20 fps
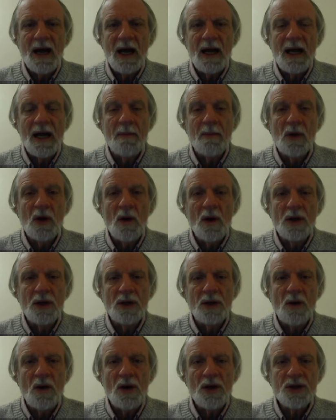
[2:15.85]
I am going
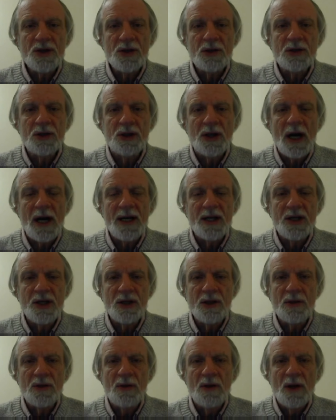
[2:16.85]
to also try
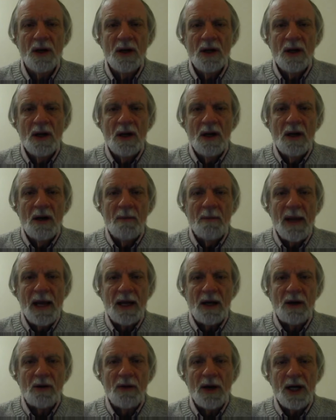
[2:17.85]
to
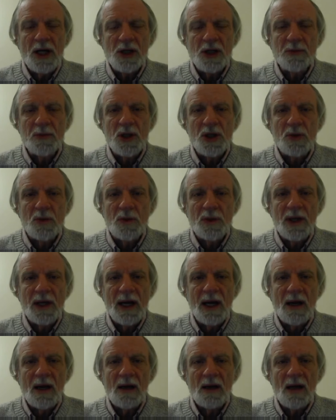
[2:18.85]
make arrangements with
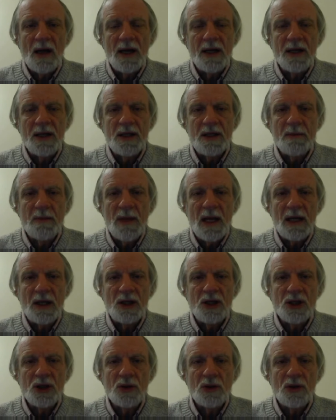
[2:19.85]
the airline to
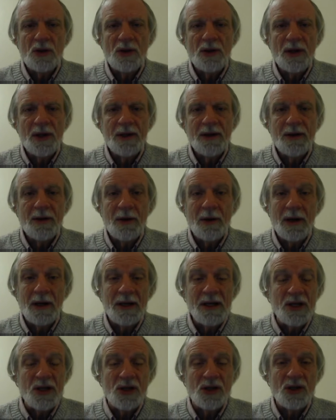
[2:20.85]
make sure that, or
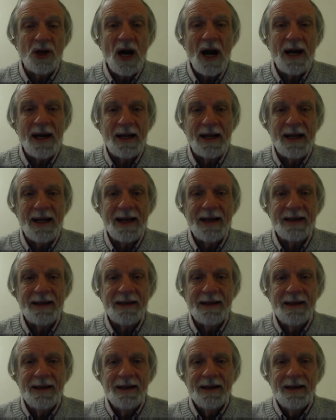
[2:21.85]
at least try to get